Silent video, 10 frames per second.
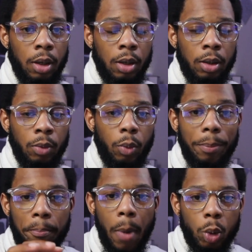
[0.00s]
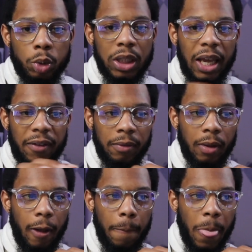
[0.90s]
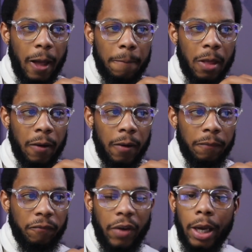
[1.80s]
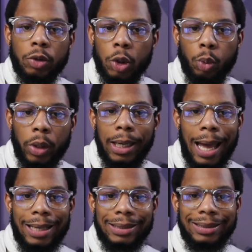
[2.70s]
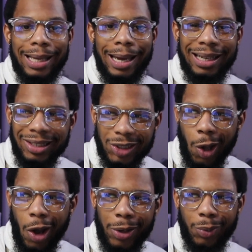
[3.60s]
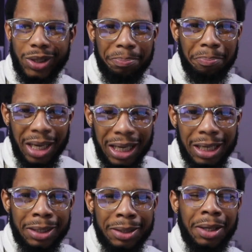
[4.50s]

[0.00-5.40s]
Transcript: What most failed to realize is that he started with men